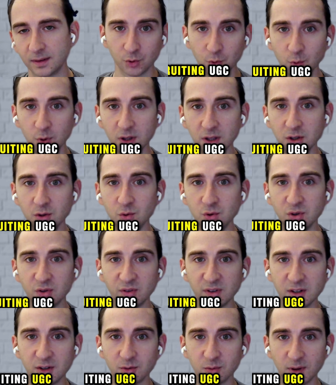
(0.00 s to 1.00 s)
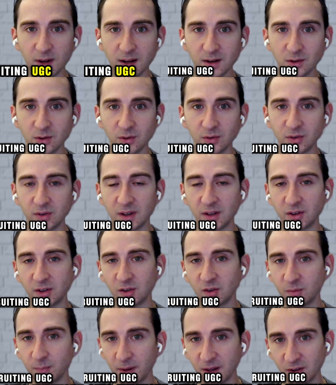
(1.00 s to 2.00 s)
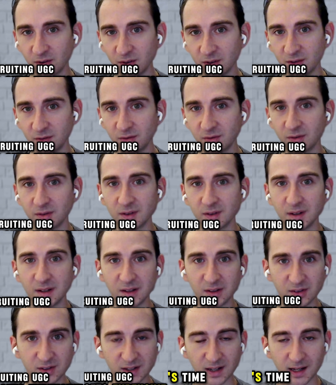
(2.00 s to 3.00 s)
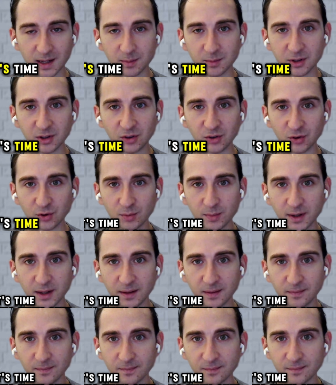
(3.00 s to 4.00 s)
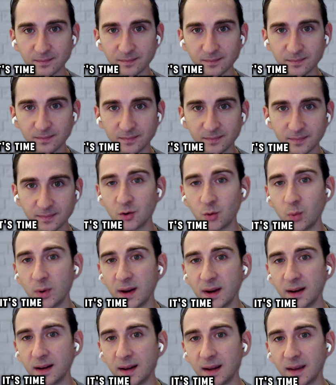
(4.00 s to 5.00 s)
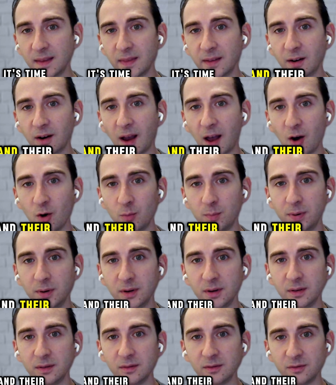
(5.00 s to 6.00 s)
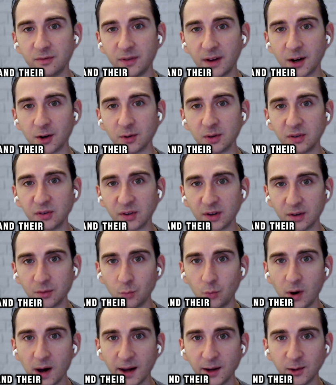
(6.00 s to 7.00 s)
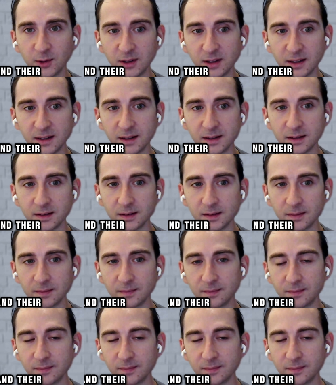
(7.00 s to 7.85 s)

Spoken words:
Recruiting UGC creators gets expensive, it's time consuming, they quit, and their output varies wildly.